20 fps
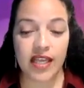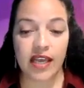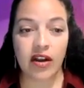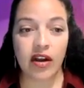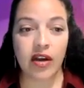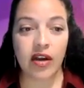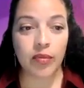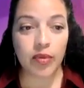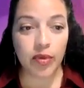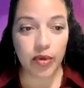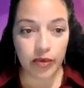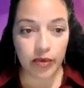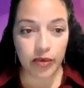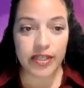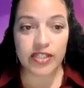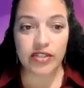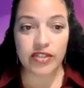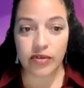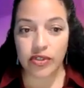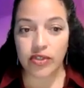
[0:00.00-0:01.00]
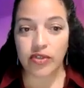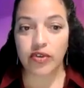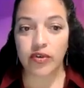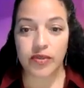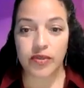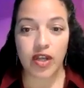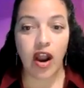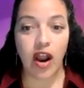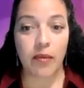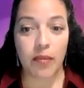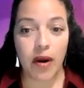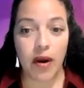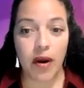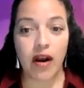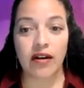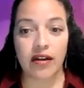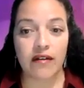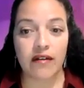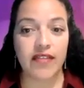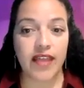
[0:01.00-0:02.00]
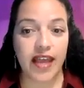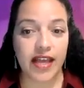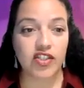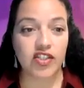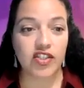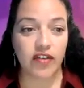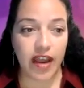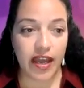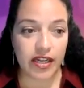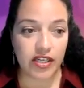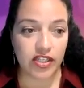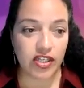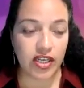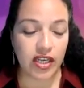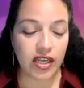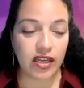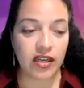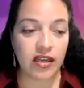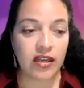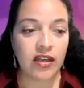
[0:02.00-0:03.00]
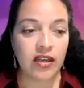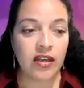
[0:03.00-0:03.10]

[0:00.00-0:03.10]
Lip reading: And our employee resource groups are part of that strategy.